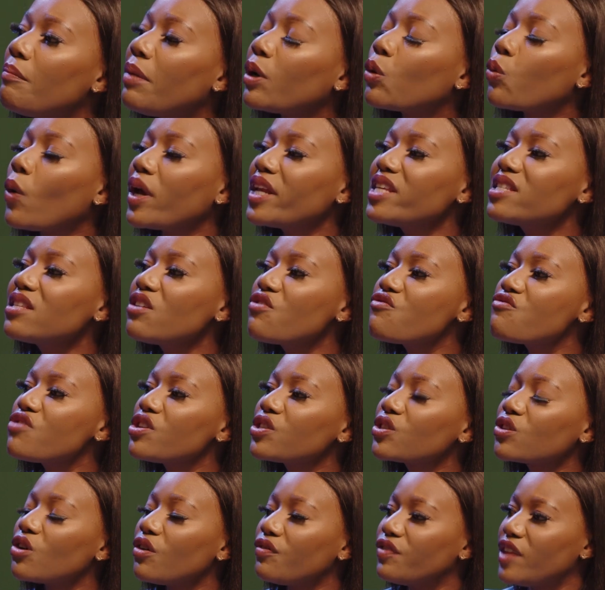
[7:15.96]
But what is the
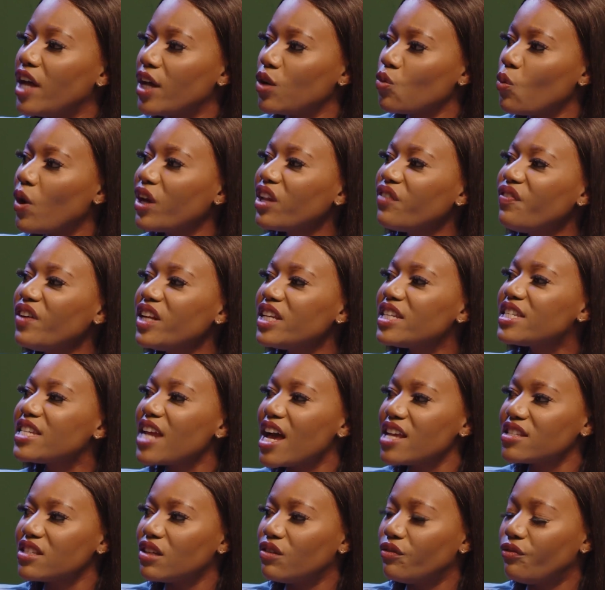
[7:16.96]
risk of that? What if it
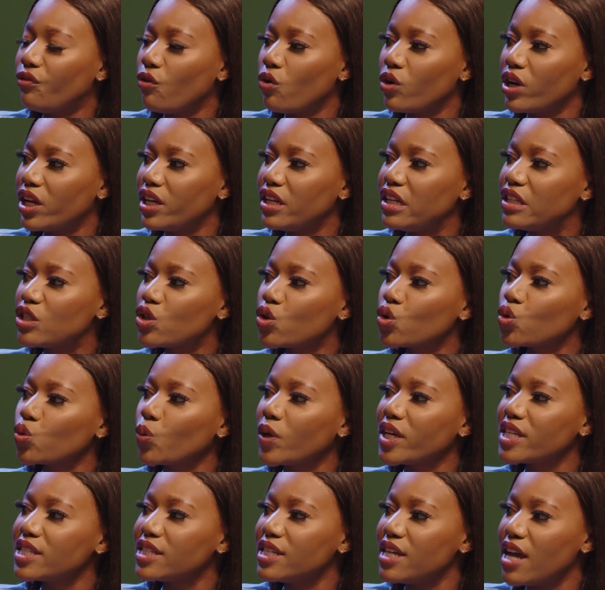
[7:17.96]
doesn't fall and it
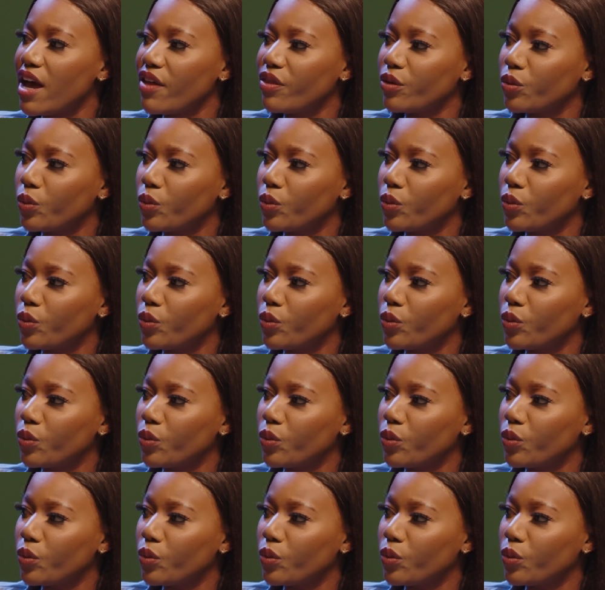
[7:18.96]
swings the other